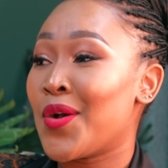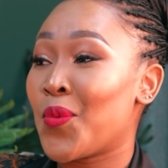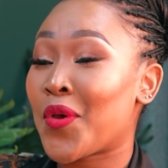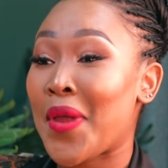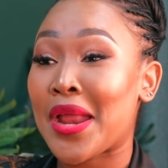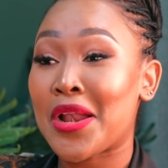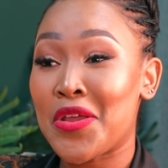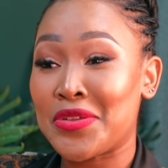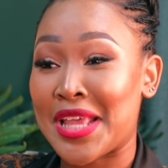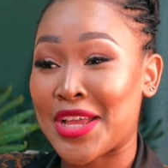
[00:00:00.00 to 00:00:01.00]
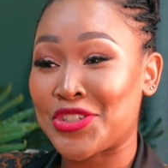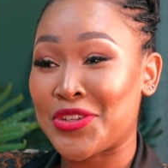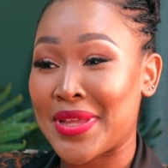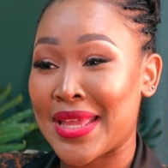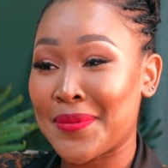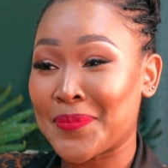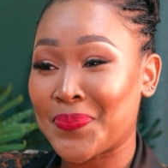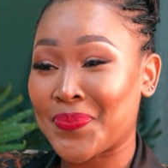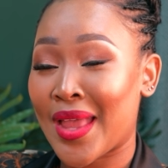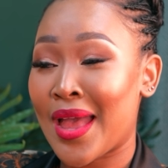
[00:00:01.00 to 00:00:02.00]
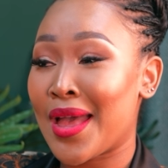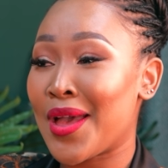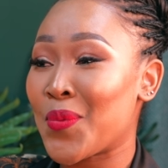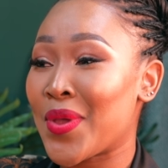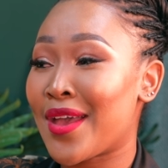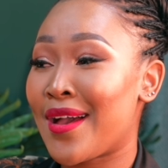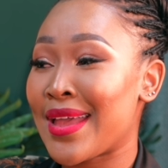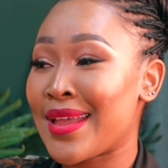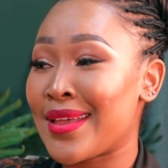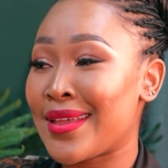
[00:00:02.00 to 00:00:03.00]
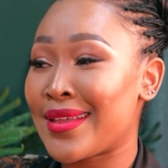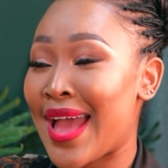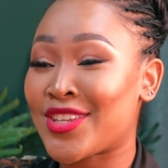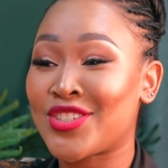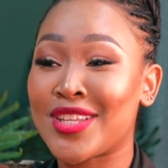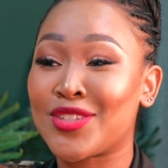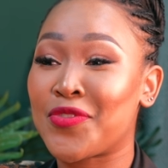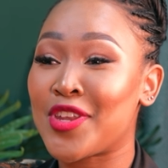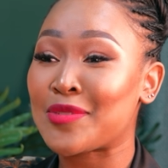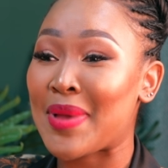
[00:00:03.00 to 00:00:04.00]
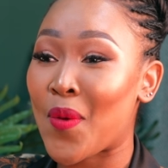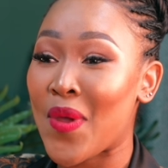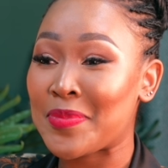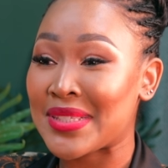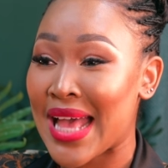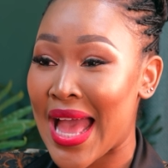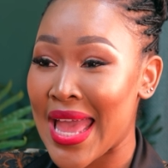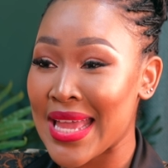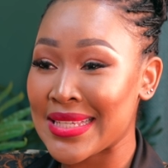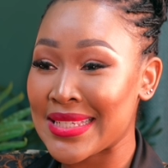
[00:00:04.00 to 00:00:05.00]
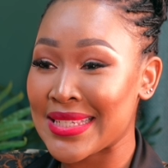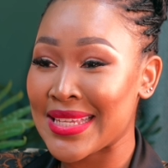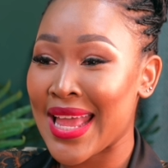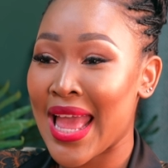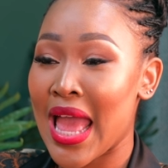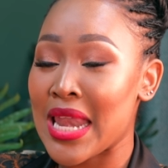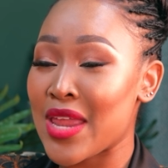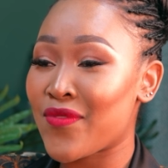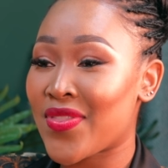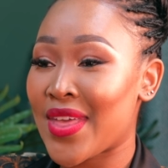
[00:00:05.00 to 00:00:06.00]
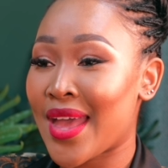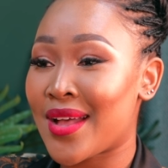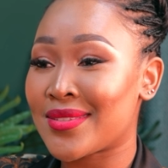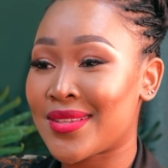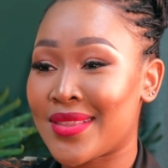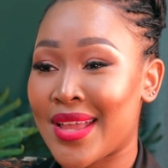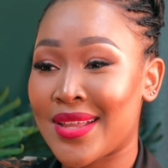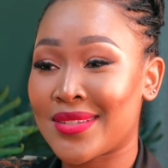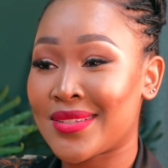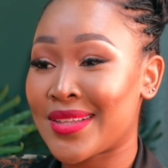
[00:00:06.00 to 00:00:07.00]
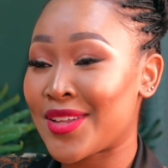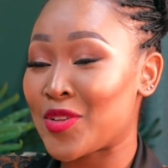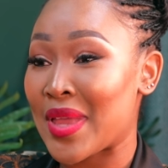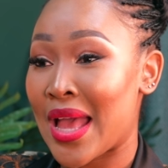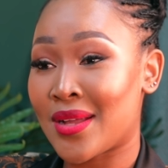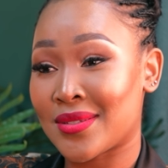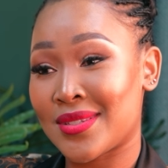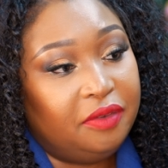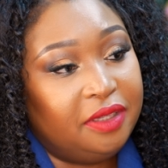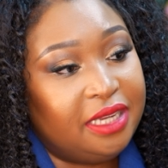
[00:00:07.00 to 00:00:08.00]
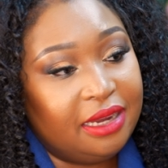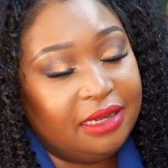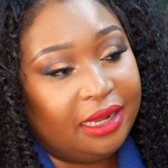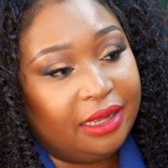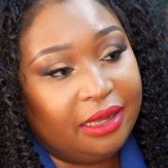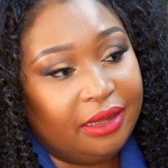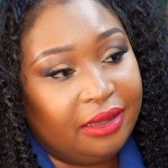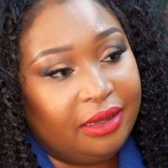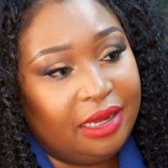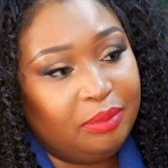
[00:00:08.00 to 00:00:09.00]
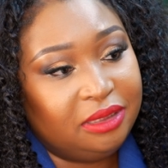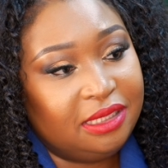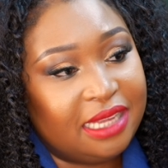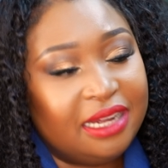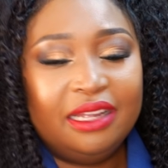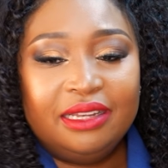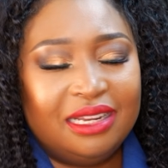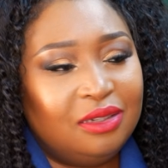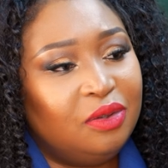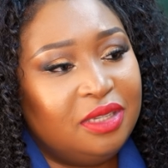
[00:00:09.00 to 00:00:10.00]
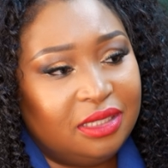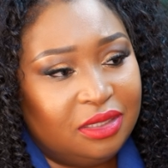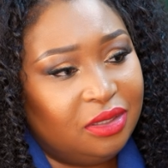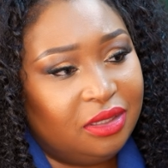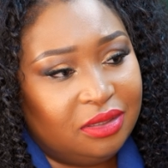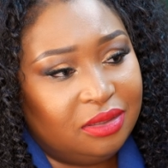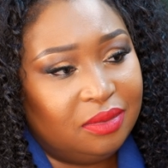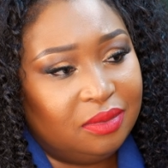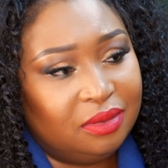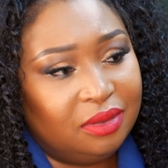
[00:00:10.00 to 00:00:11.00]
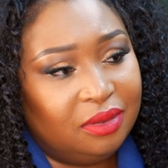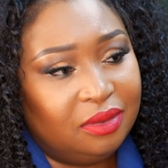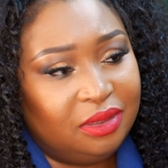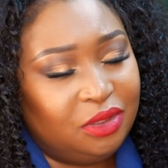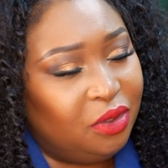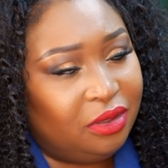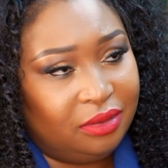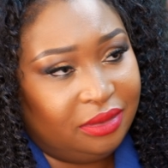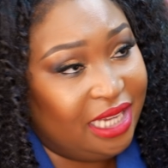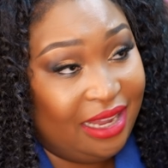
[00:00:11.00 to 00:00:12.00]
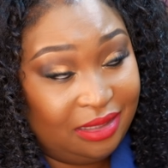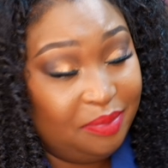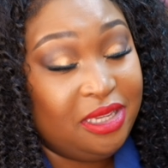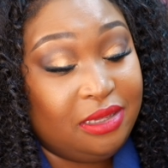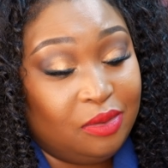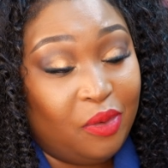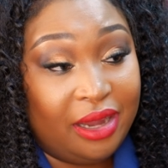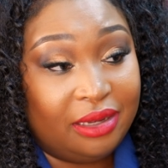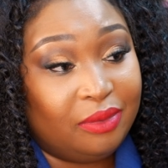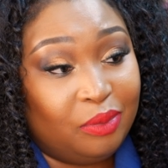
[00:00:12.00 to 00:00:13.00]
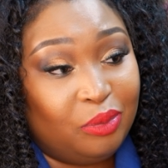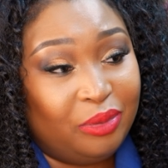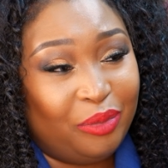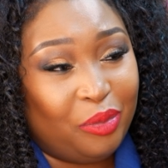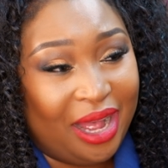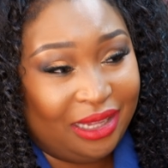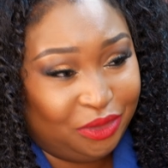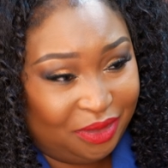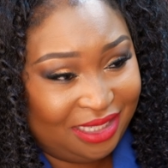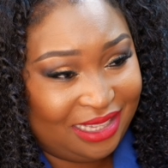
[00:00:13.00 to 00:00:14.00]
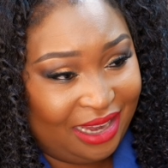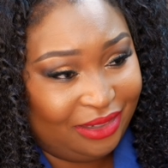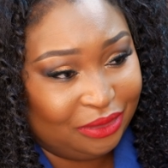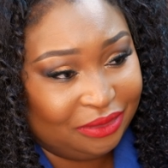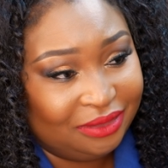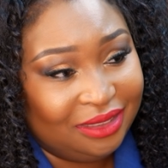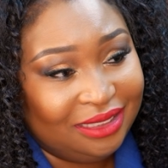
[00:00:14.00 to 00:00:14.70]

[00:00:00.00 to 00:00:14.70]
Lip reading: We're quite close, actually. We are. I just need to finish my website, and everything else, and then it'll be out. you done like a label design? That always it takes me quite a while to decide on.